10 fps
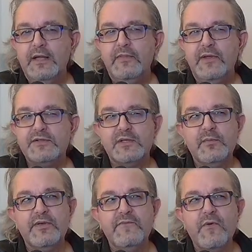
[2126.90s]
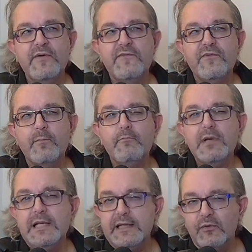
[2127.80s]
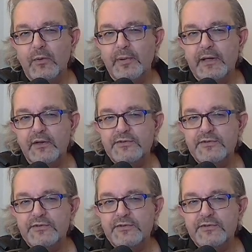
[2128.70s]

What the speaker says: There's something very familiar about